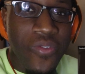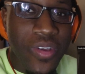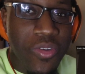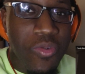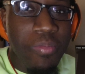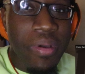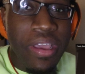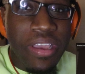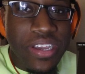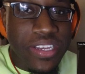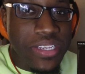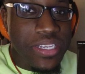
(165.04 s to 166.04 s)
Fredo Bang
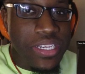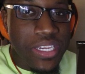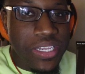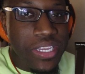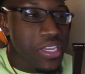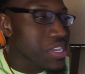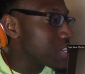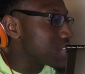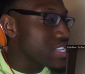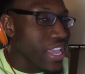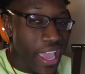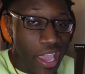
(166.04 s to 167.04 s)
consistent as
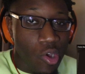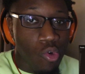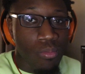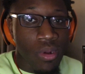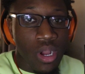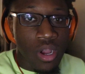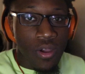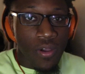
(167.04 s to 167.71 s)
hell, bro.